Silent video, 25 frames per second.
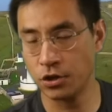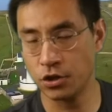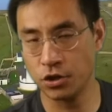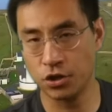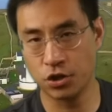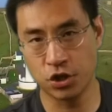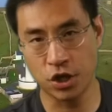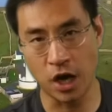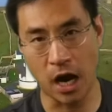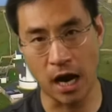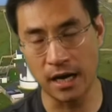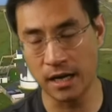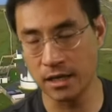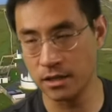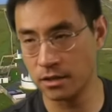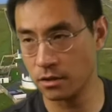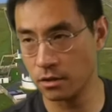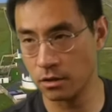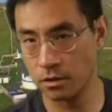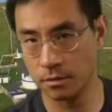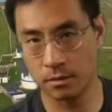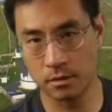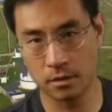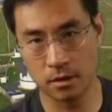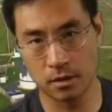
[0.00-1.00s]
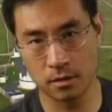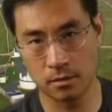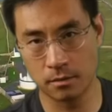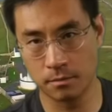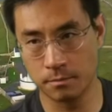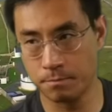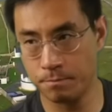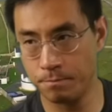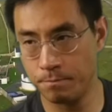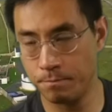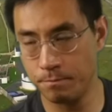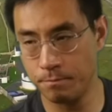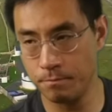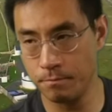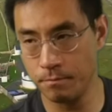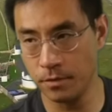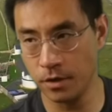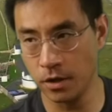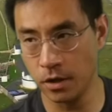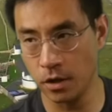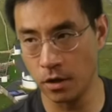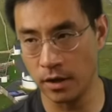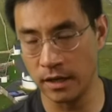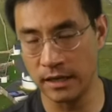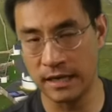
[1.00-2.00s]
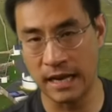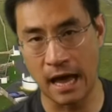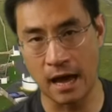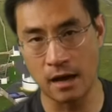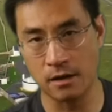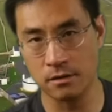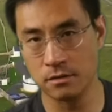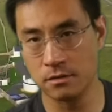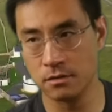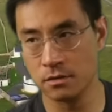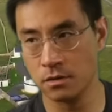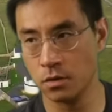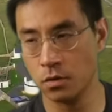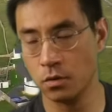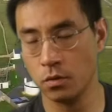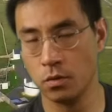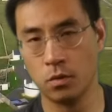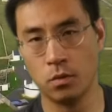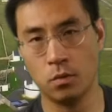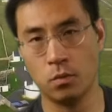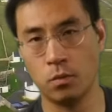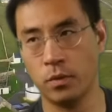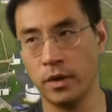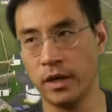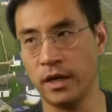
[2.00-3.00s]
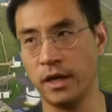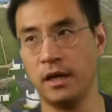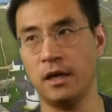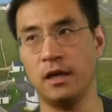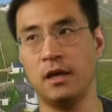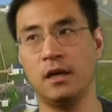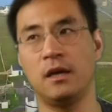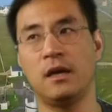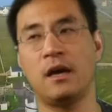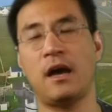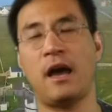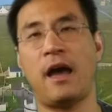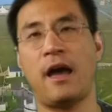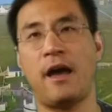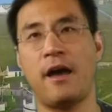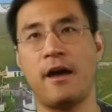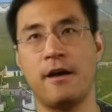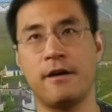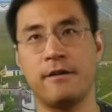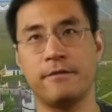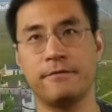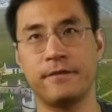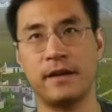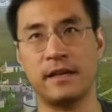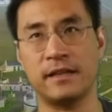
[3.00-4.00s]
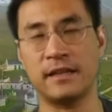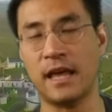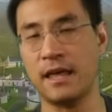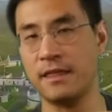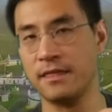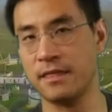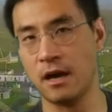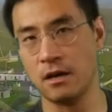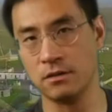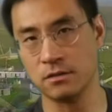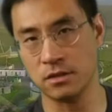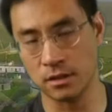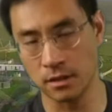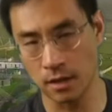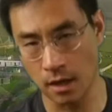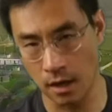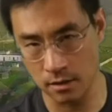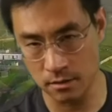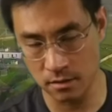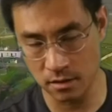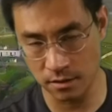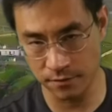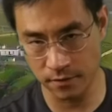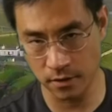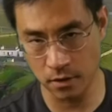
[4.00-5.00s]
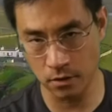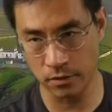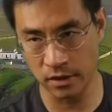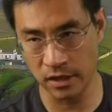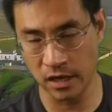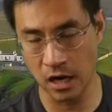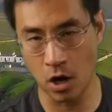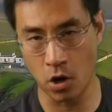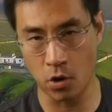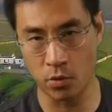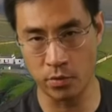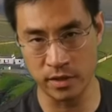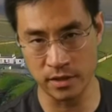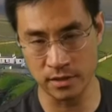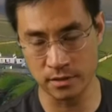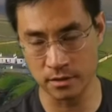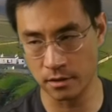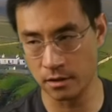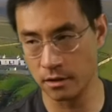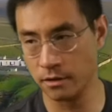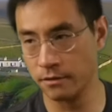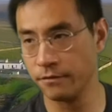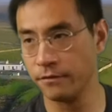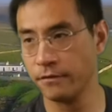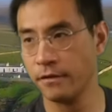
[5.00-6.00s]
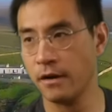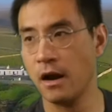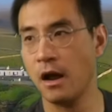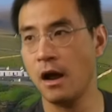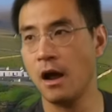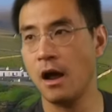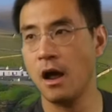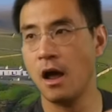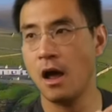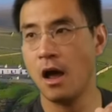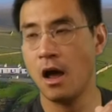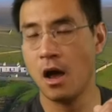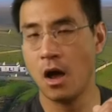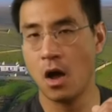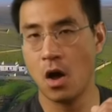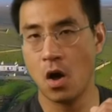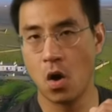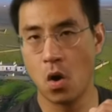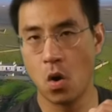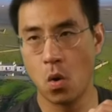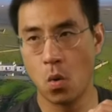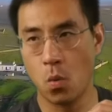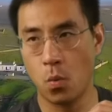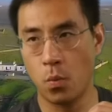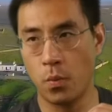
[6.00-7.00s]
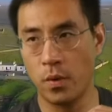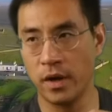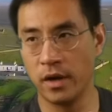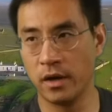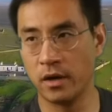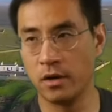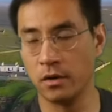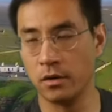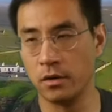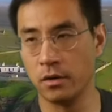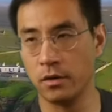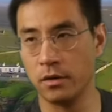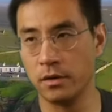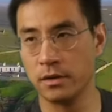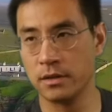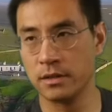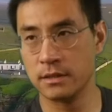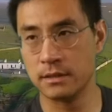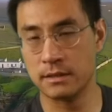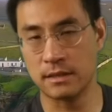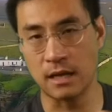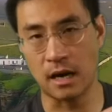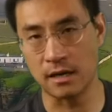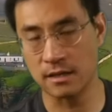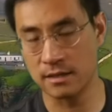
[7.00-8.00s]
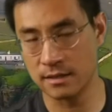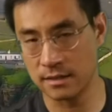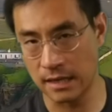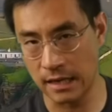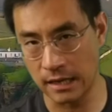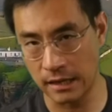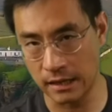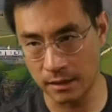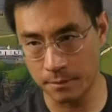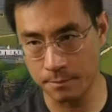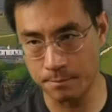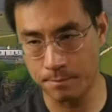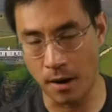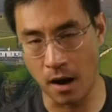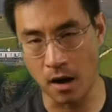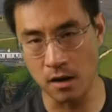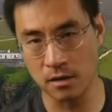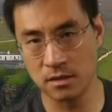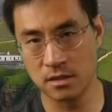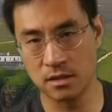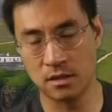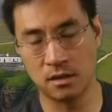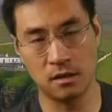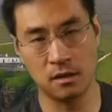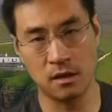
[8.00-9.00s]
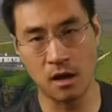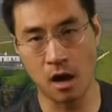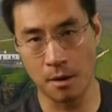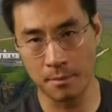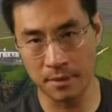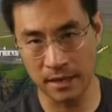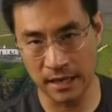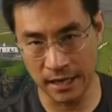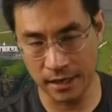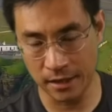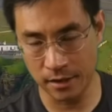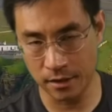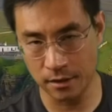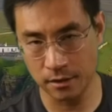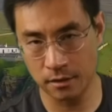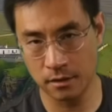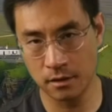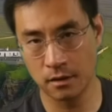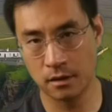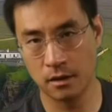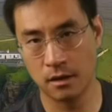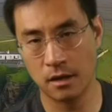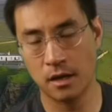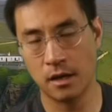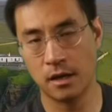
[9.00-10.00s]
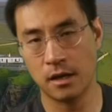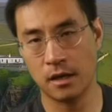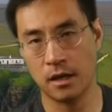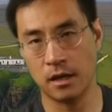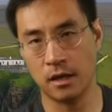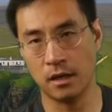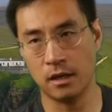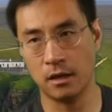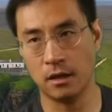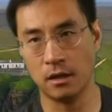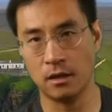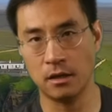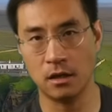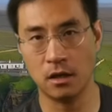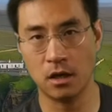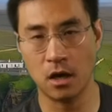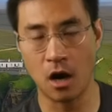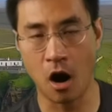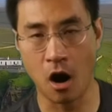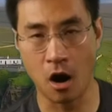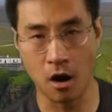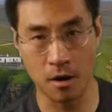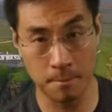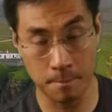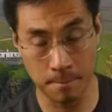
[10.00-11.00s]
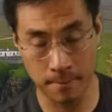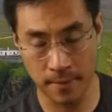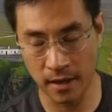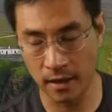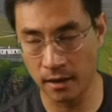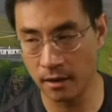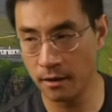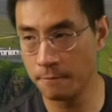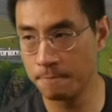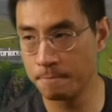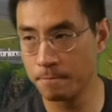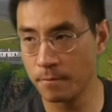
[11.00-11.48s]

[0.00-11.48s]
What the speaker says: China is going to, you know, announce we have 10,000 tons of gold in our reserve. We're going to start selling bonds denominated in RMB